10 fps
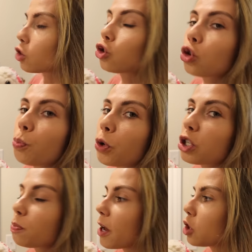super
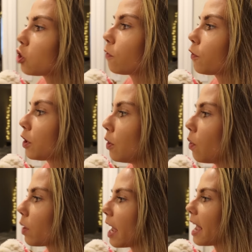special for you,
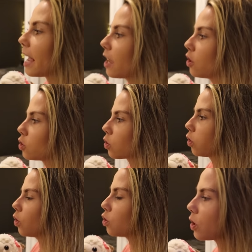okay? So
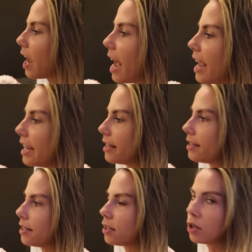close your
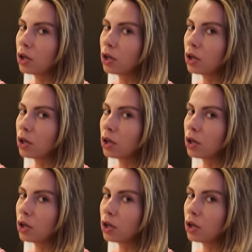eyes.